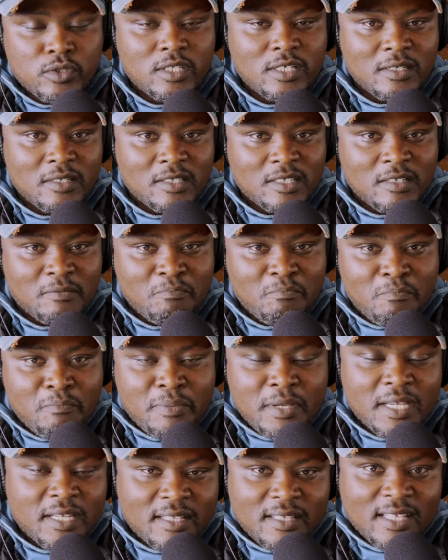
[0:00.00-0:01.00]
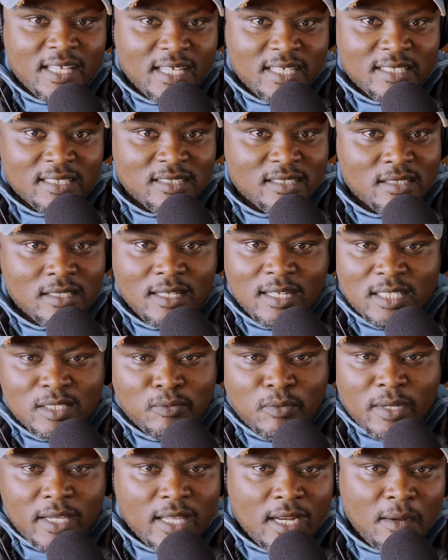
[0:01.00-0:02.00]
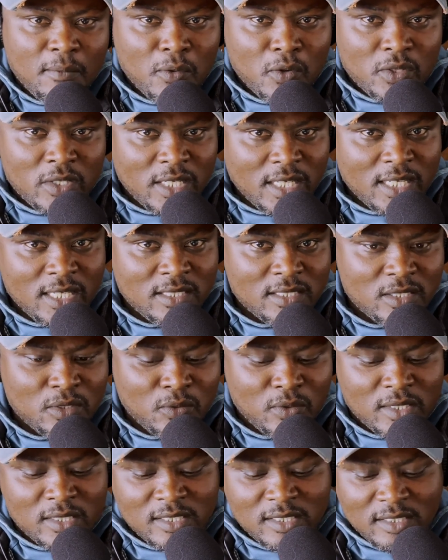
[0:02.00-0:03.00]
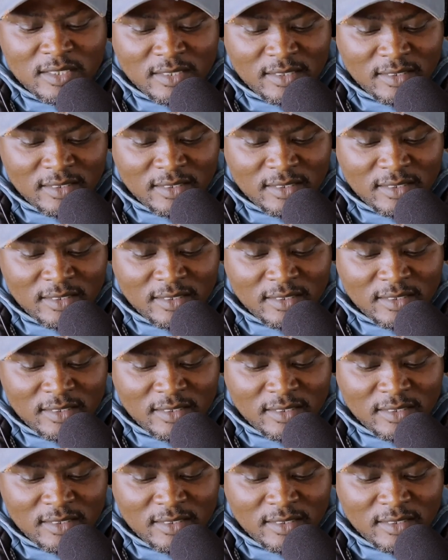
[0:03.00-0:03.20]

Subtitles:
the big things. Let's forget about the easy ones.